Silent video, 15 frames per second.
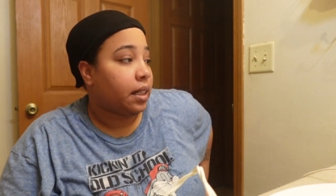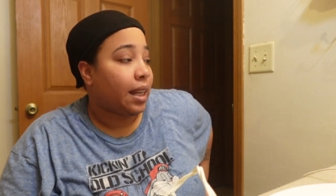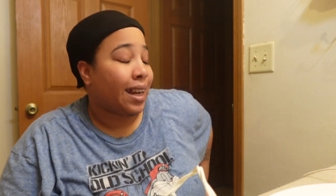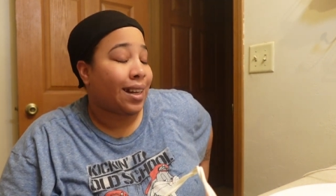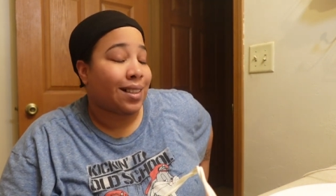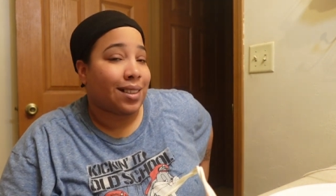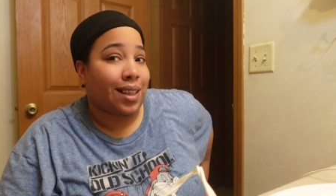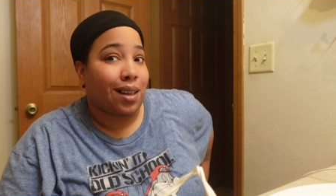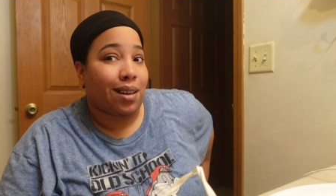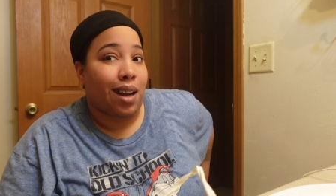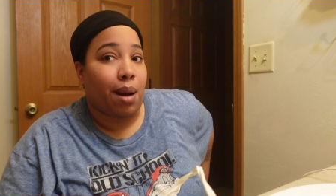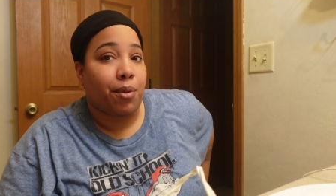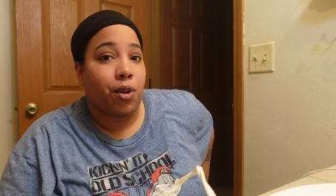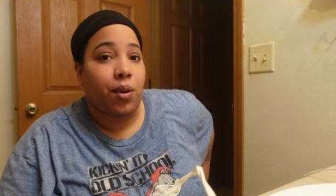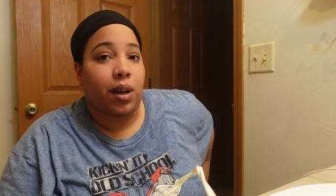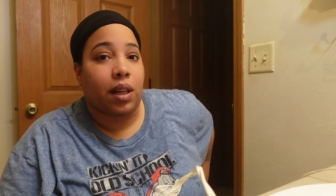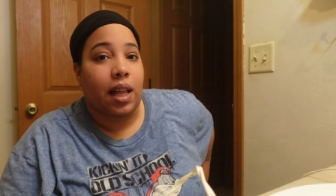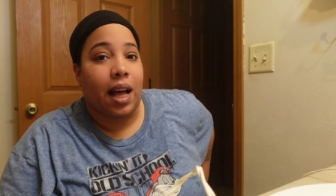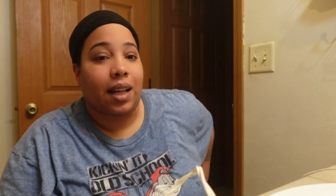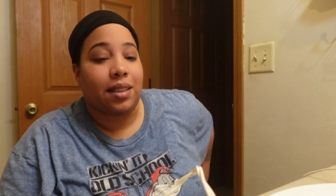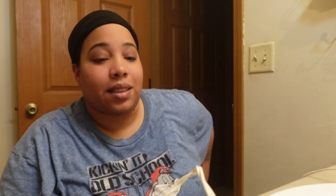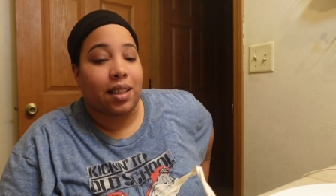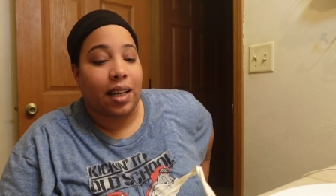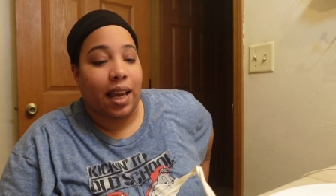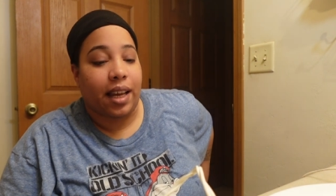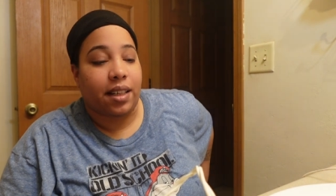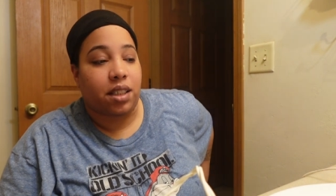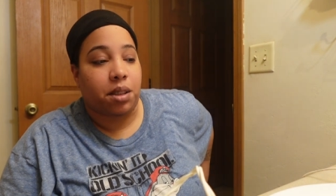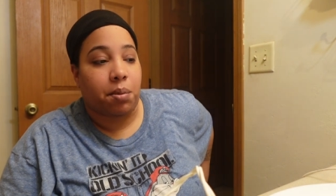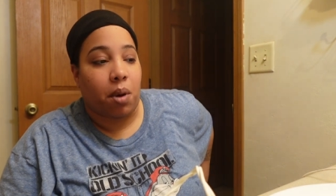Like I said, I'm doing a lot today
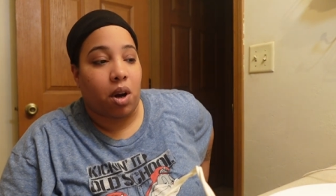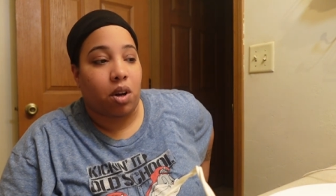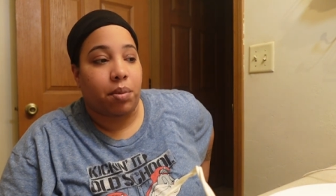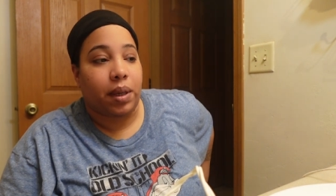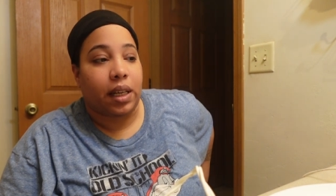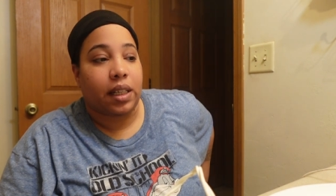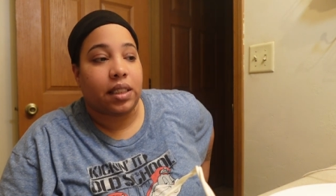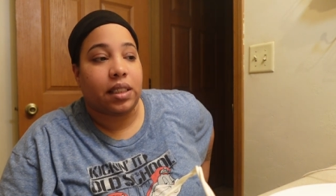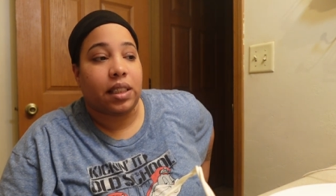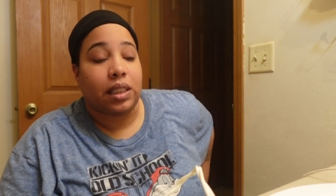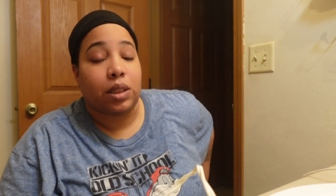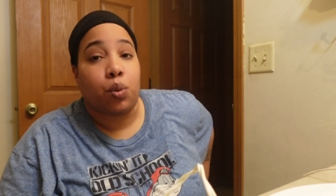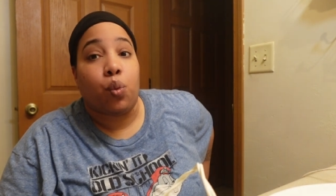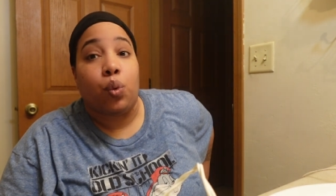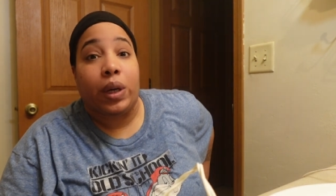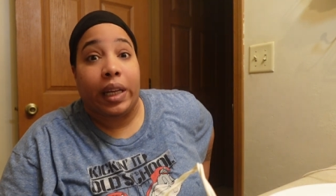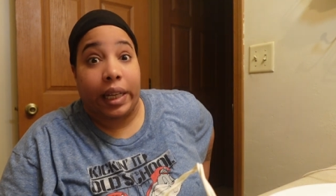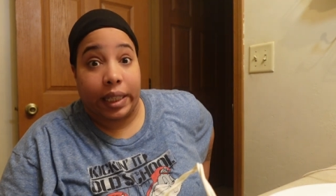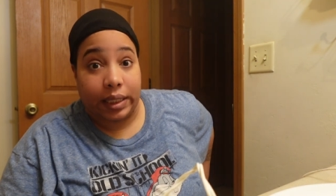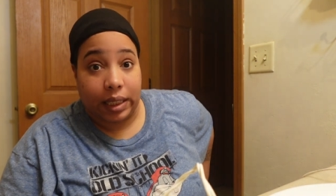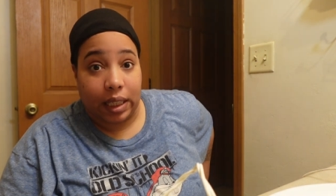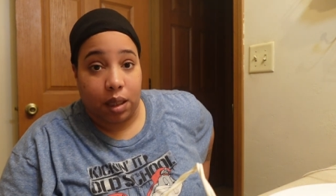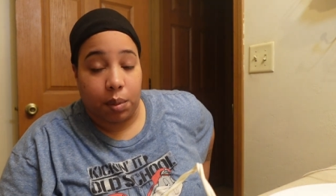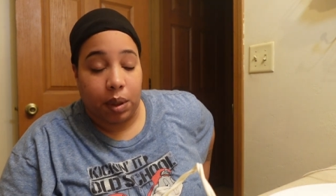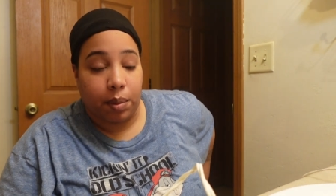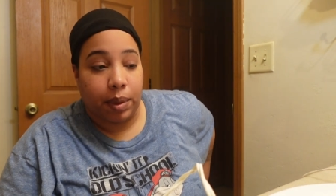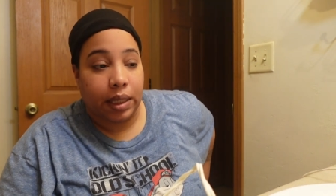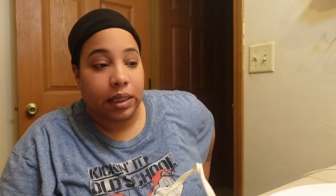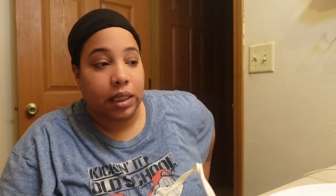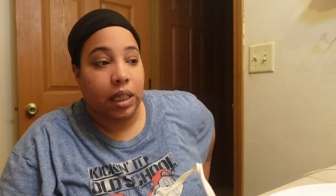and tomorrow because this week is gonna be
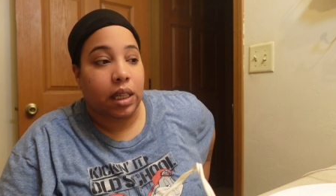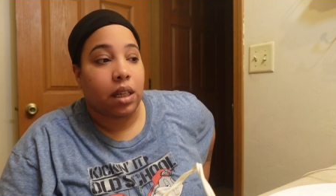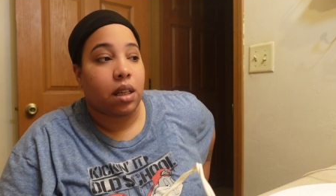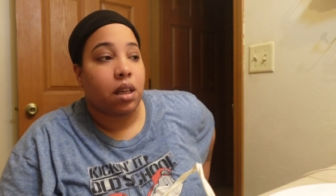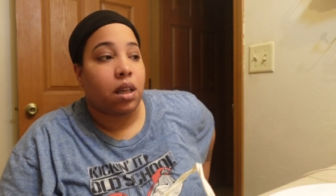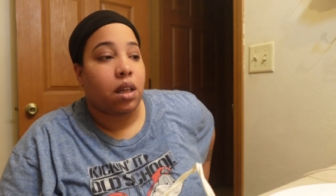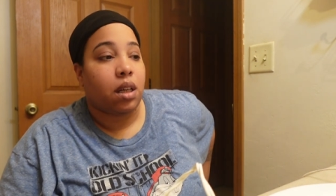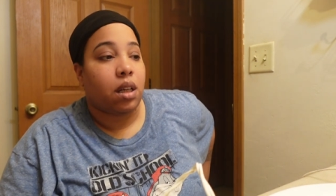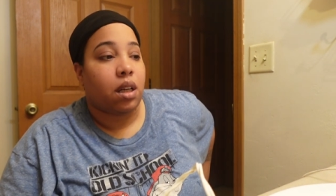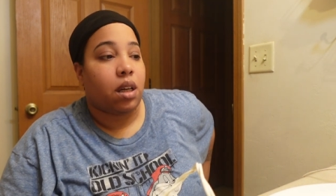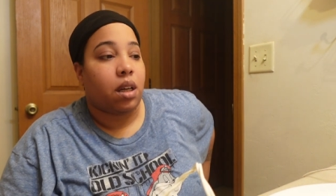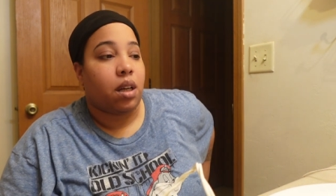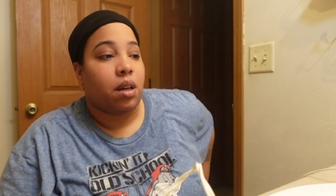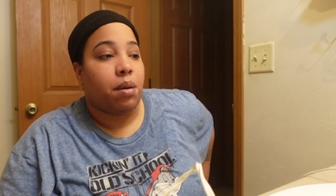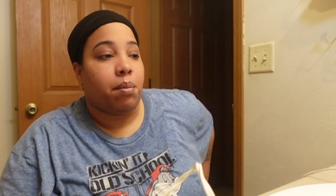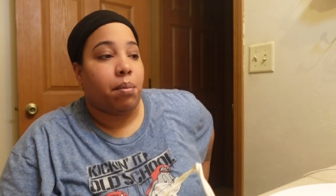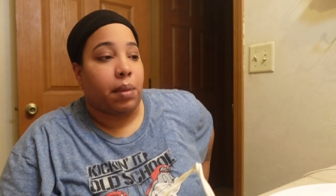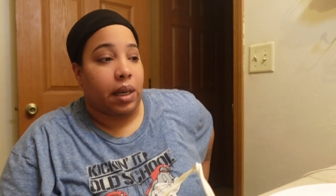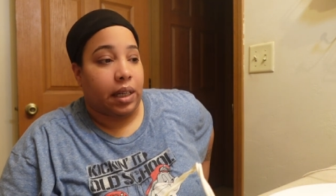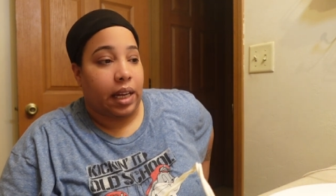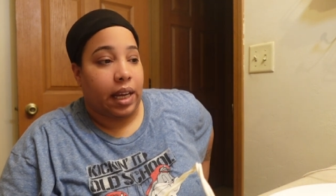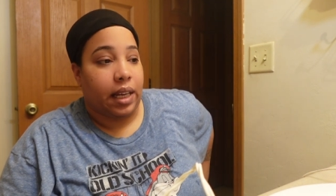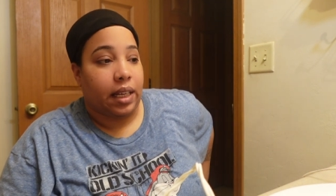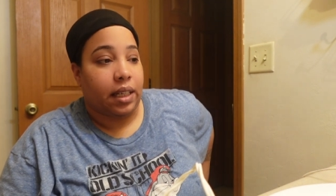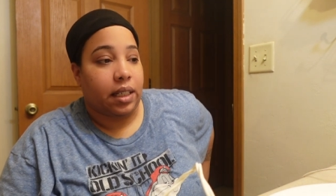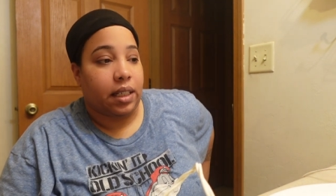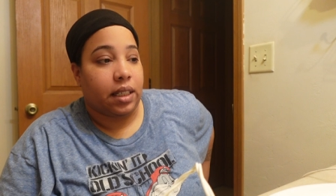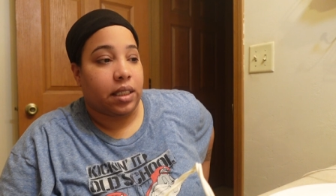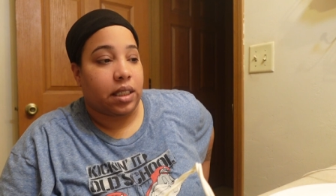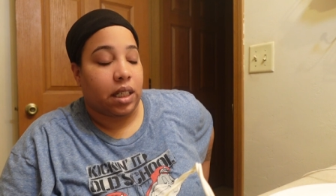busy. Monday
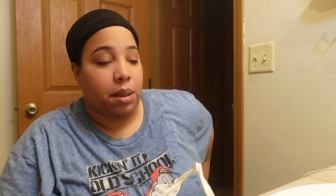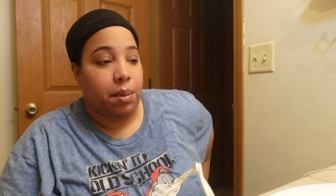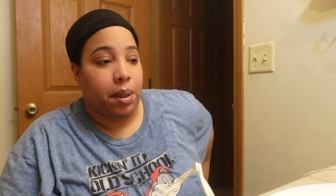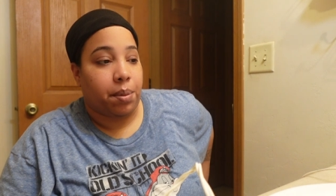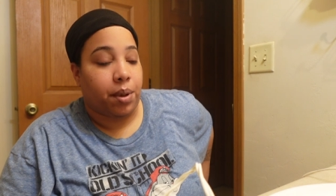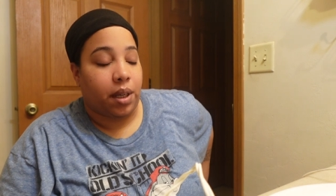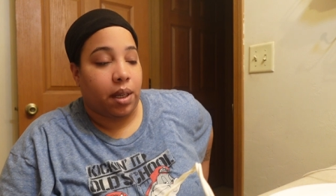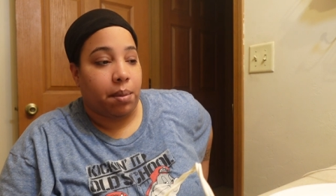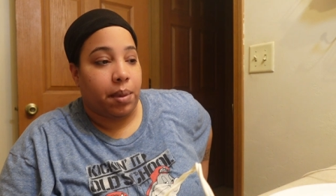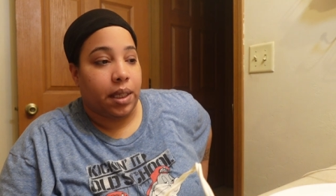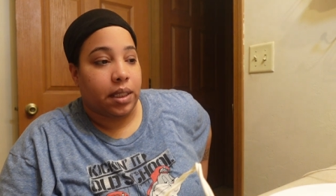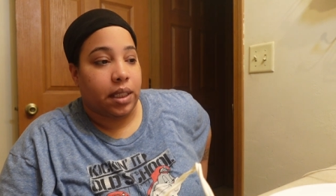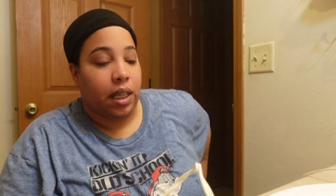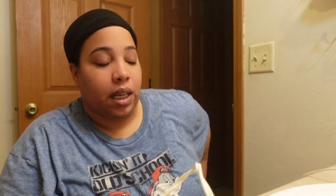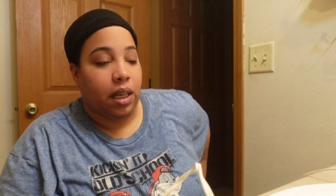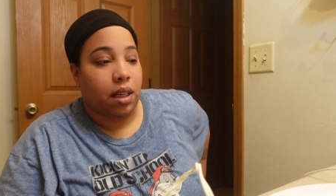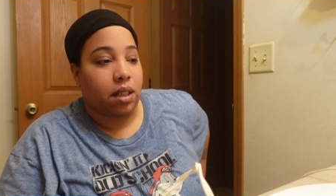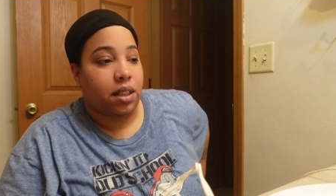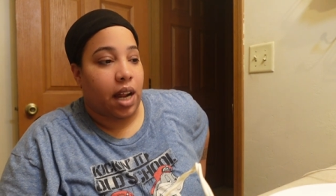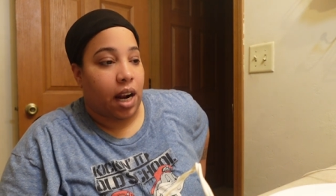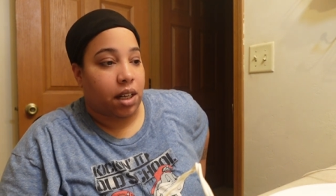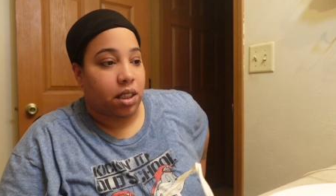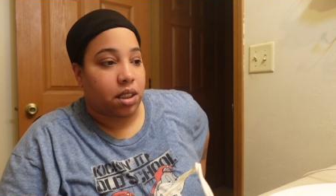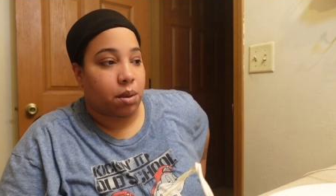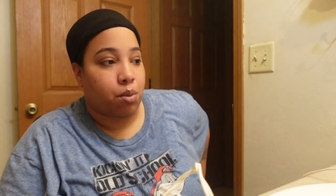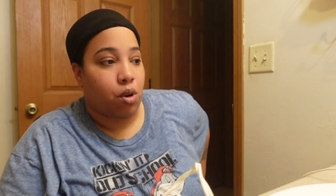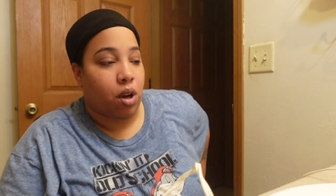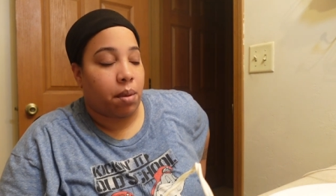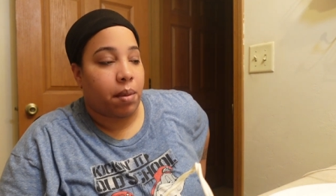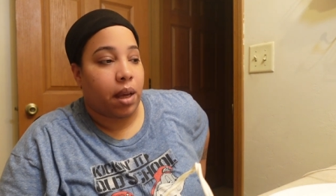is going to be pretty busy. Doctor's
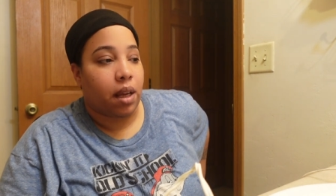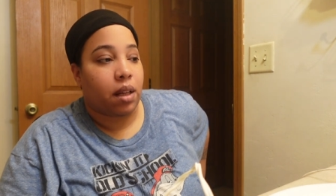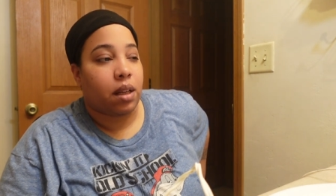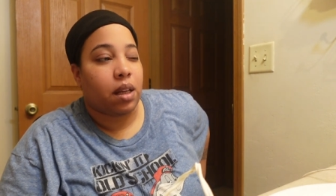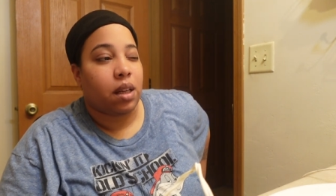appointment.